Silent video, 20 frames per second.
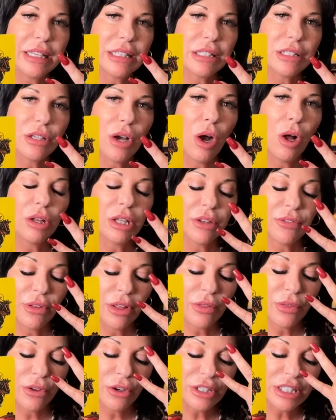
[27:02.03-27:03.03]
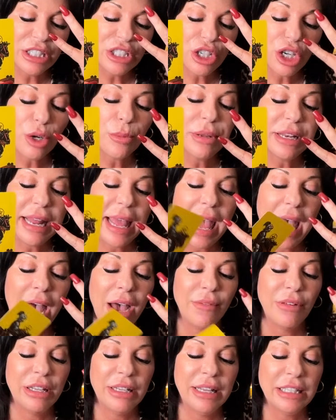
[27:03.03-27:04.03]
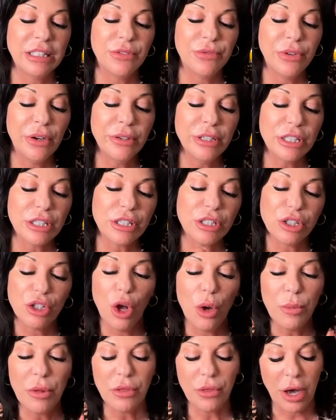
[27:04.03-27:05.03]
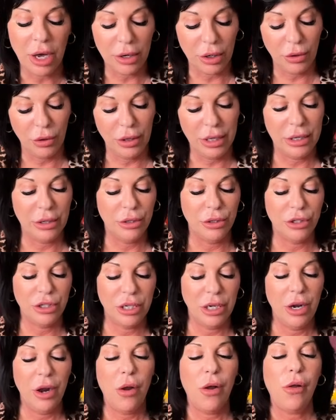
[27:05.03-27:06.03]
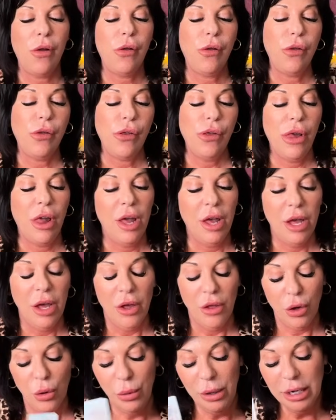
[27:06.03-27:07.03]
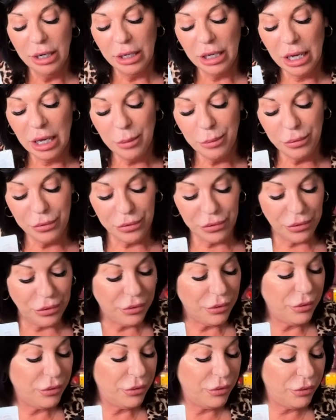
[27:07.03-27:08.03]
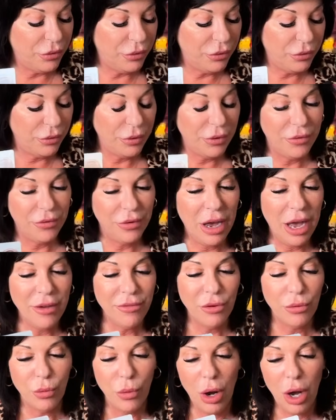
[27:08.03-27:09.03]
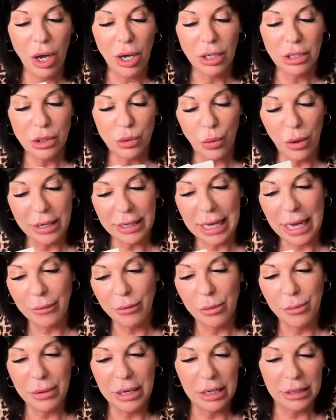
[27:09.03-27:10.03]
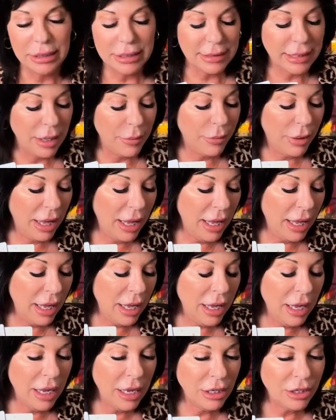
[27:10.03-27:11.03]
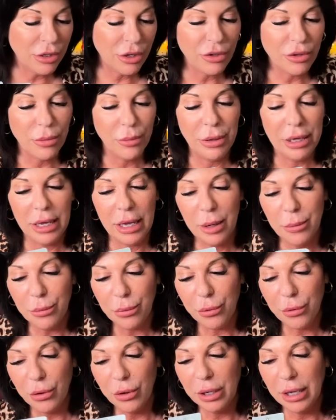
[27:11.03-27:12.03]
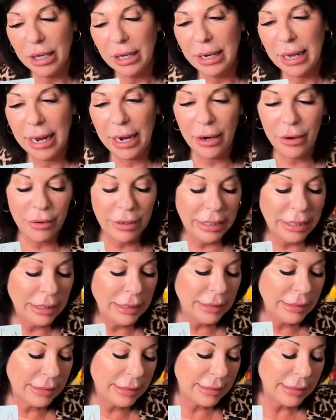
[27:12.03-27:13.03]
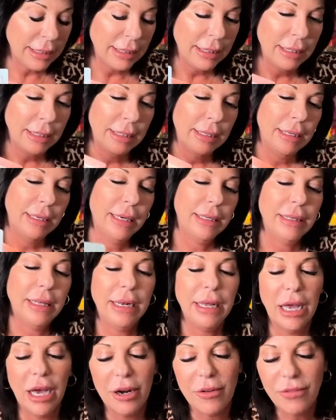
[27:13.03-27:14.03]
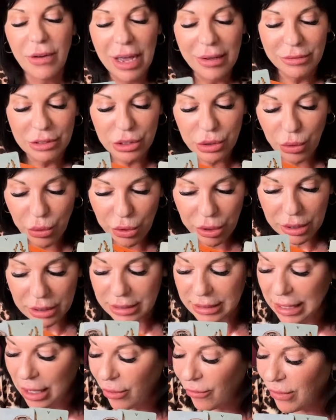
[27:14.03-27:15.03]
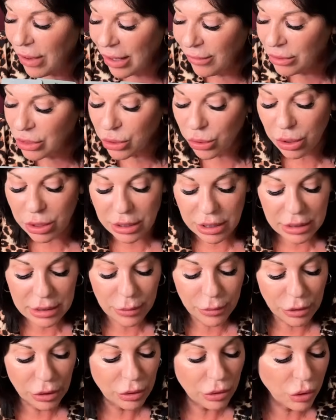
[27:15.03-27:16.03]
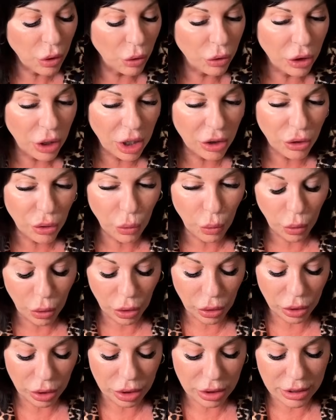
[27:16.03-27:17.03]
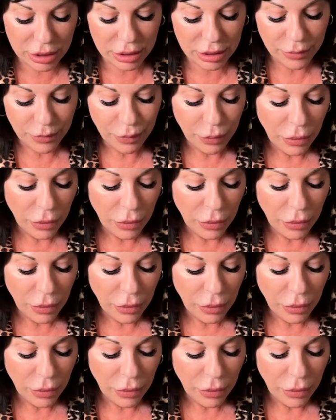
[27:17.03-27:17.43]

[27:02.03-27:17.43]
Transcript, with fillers: and solid. They're determined to have it. That's very slow, methodical energy. Queen of Cups, Five of Wands. Why can't we be on the same page? There's the big Emperor again, Aries. And then I got a Five of Swords. Now, Five of Swords is someone who's holding on to words